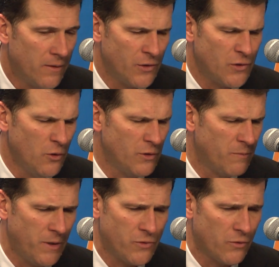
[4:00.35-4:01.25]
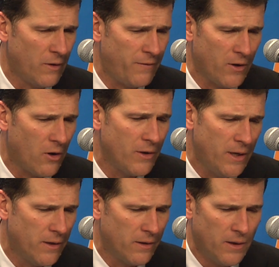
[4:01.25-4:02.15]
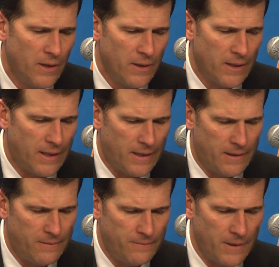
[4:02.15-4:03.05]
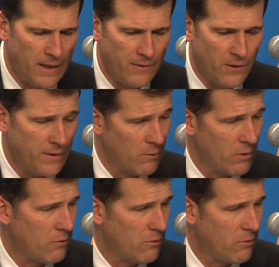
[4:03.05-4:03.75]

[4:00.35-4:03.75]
The students have been terrific all year, and I thought they were